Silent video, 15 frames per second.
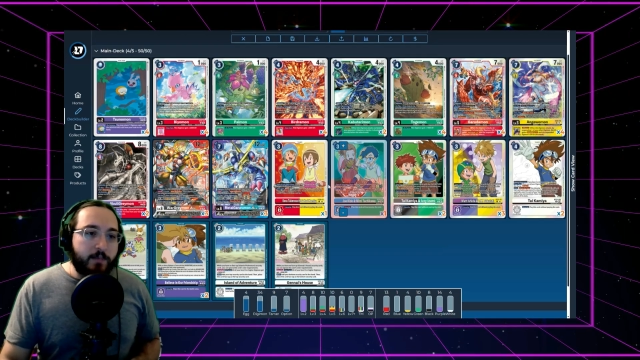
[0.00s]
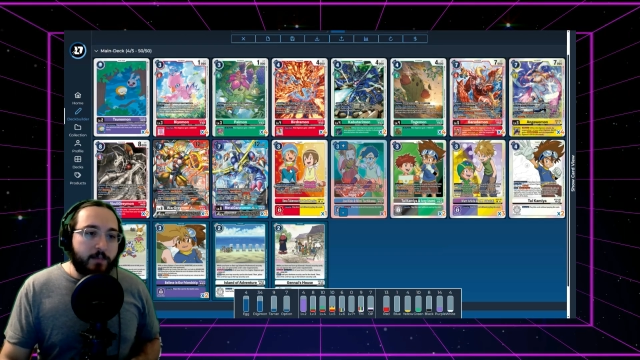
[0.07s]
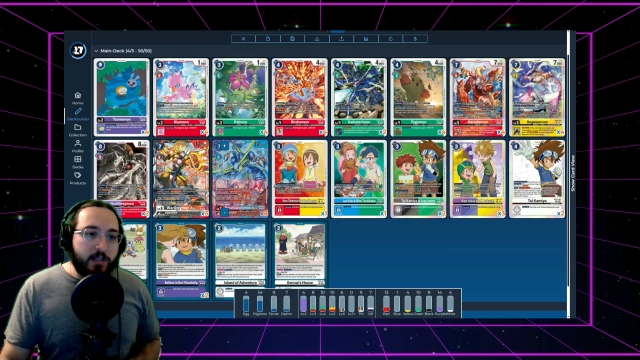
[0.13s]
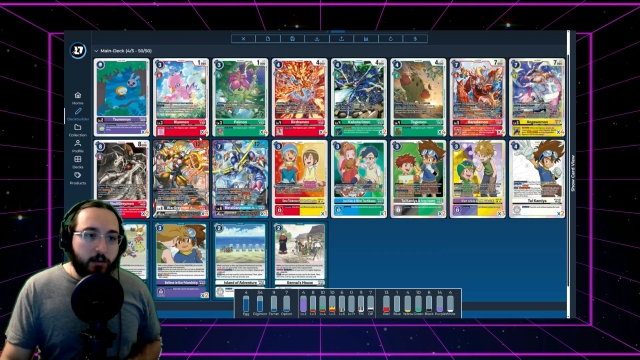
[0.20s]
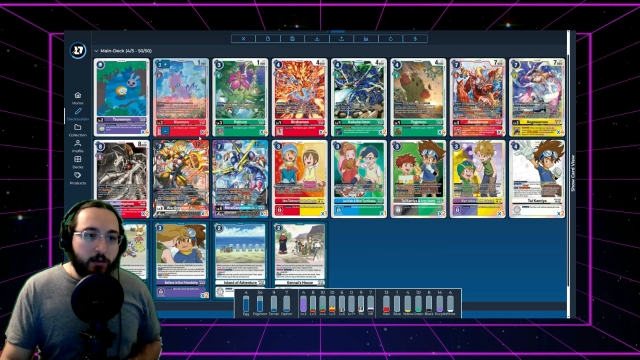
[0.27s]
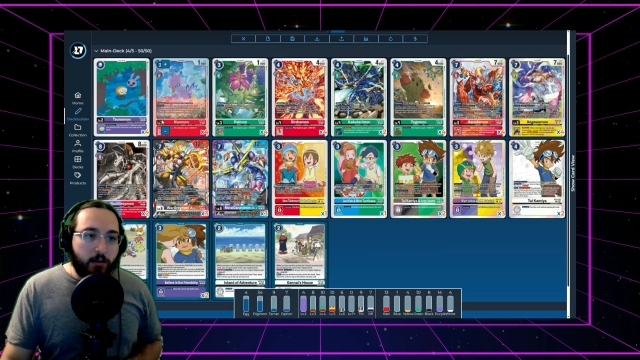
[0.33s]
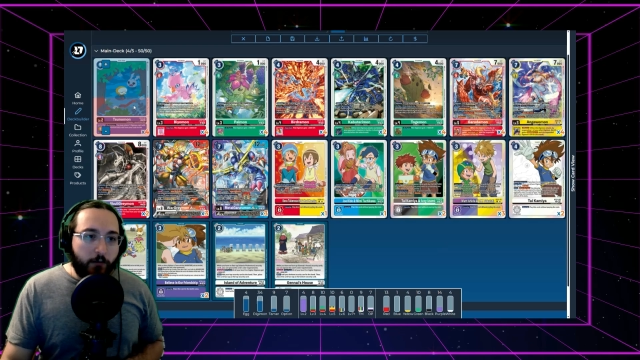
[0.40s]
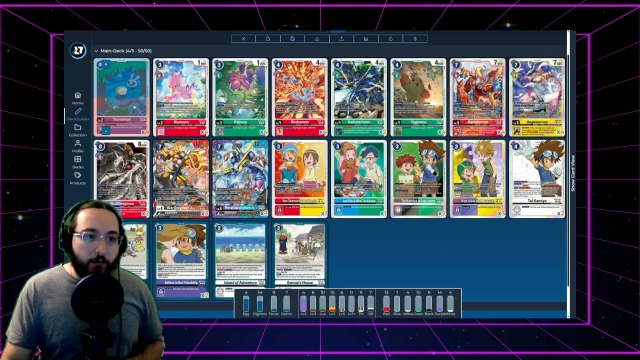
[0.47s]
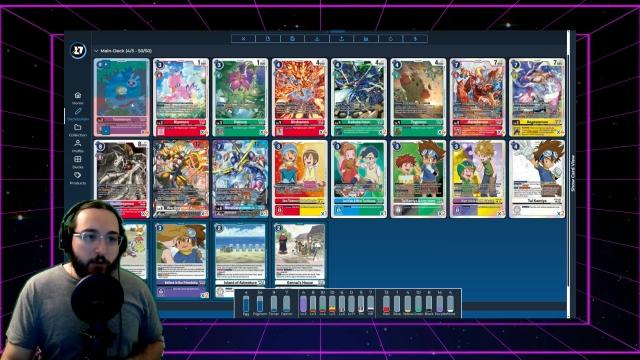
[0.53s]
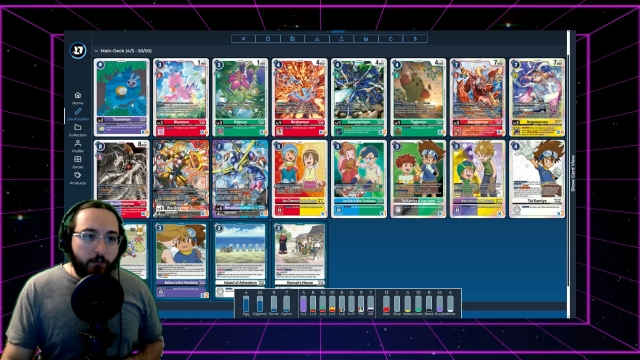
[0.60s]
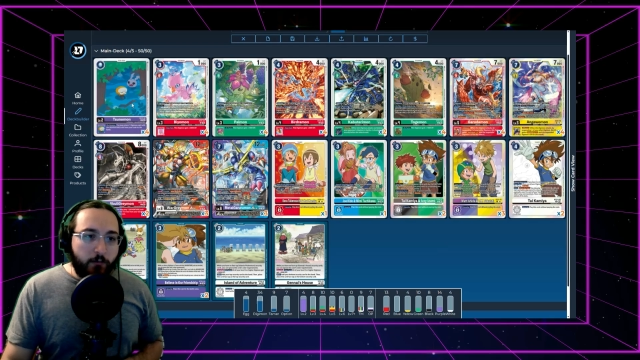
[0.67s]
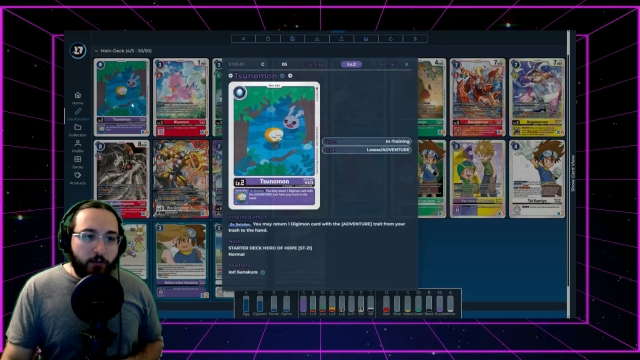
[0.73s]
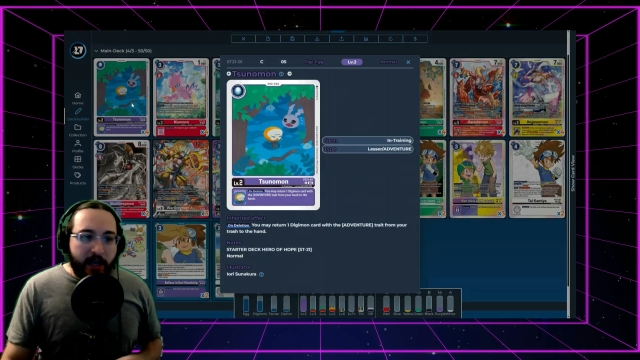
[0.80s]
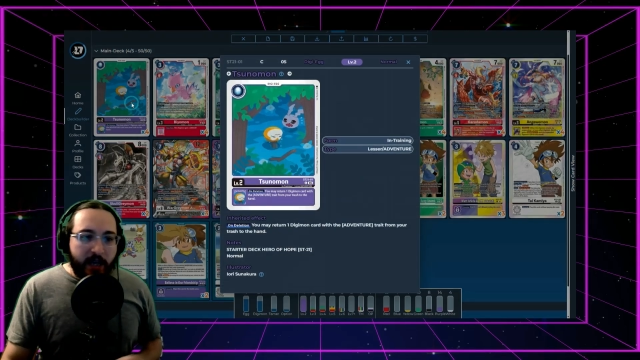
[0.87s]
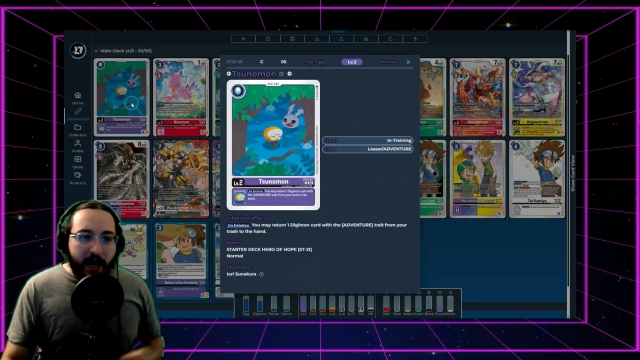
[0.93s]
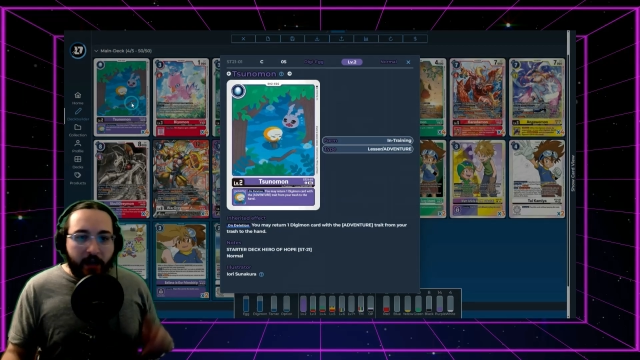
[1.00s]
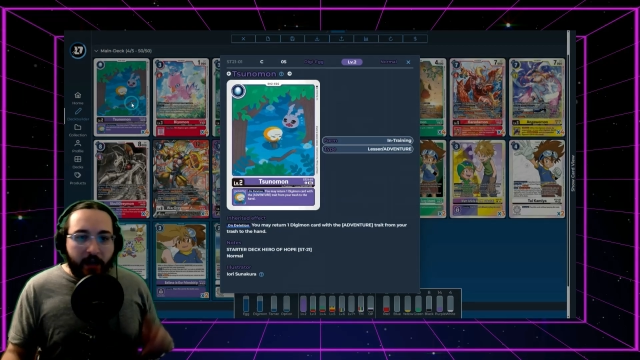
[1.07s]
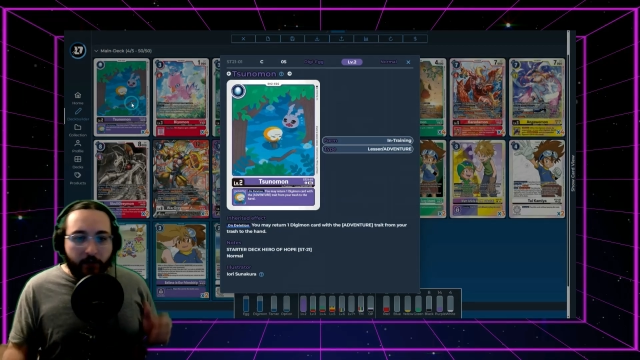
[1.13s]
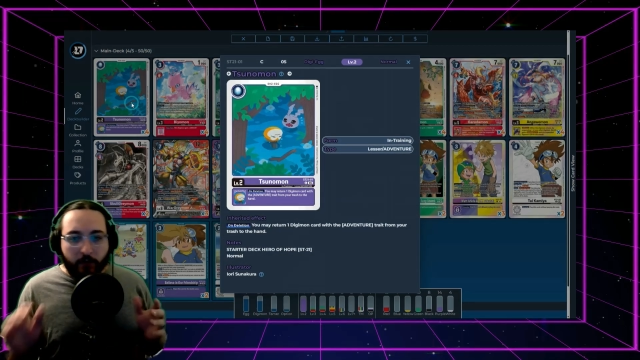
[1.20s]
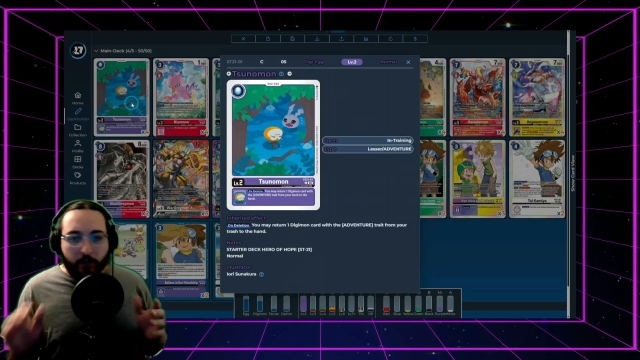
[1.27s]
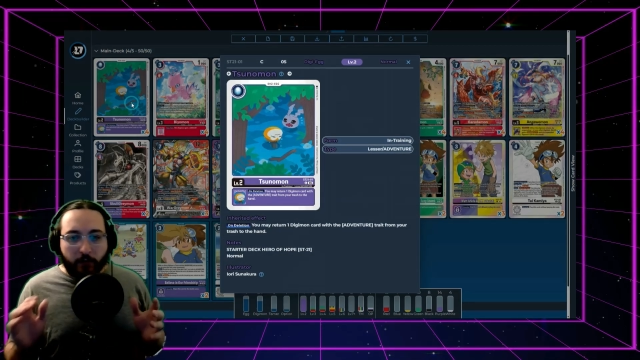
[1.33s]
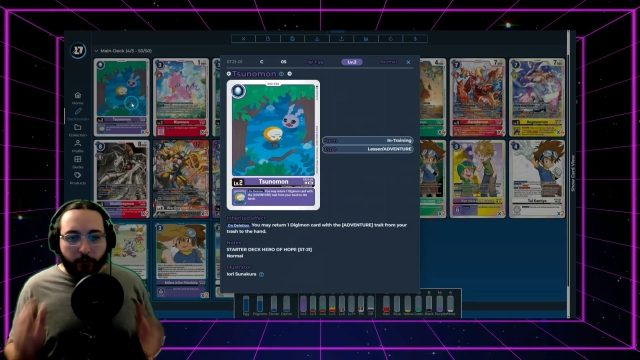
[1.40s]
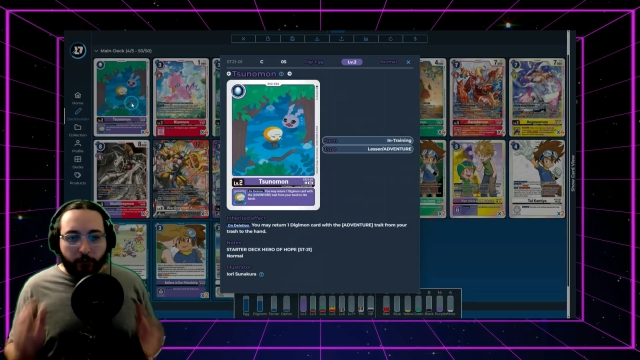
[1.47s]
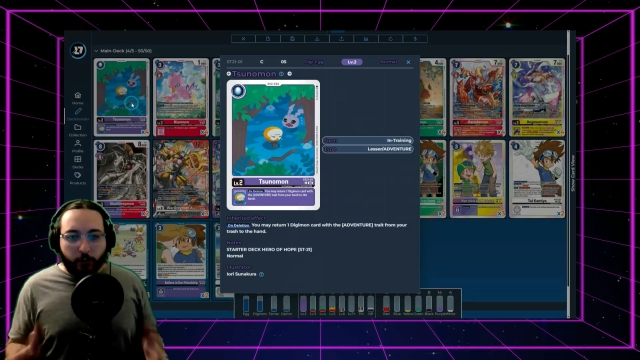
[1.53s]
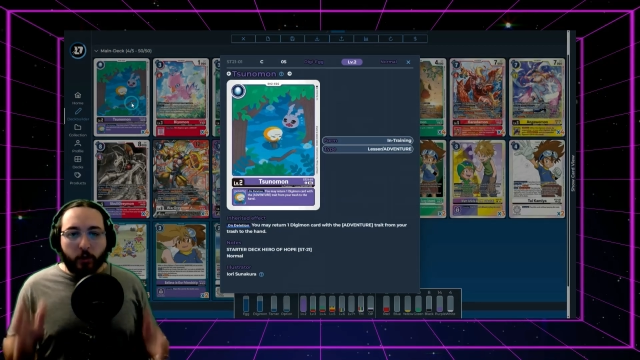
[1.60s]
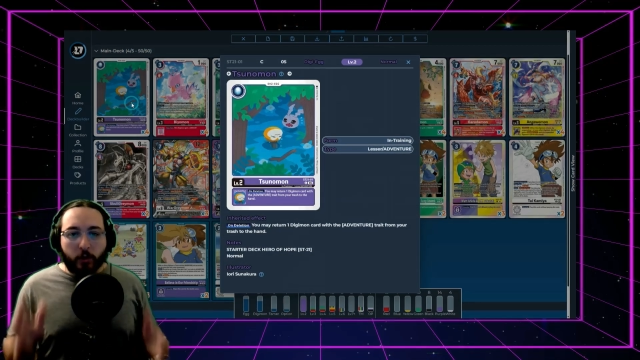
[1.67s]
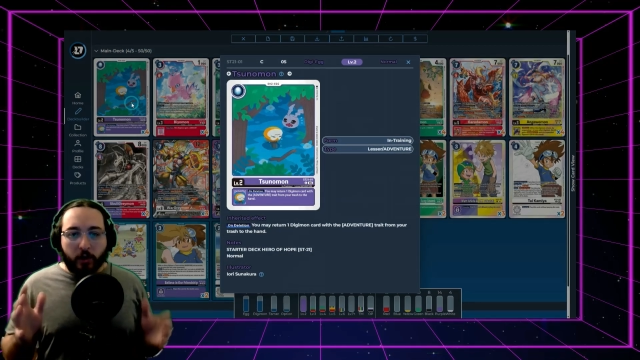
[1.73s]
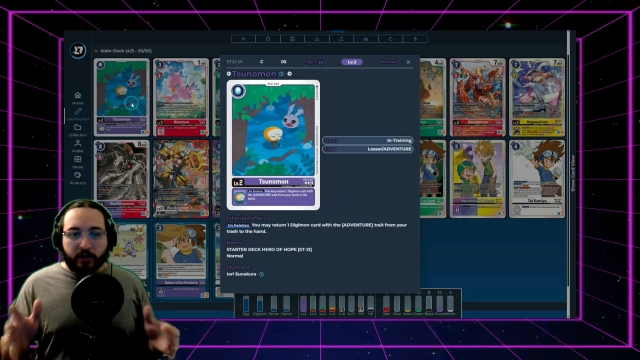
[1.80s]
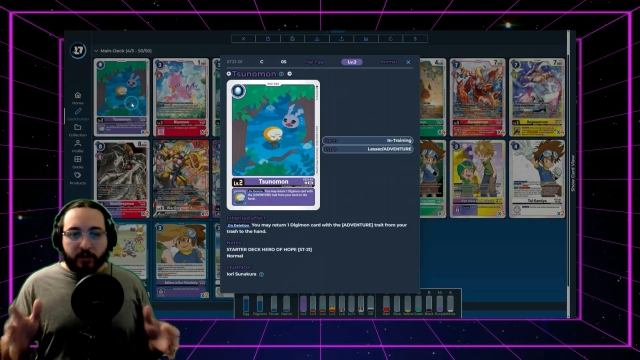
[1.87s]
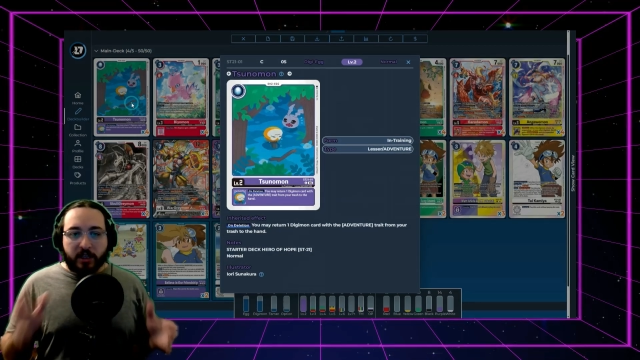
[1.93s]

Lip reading: So I've gone for the egg. I've gone for 4 of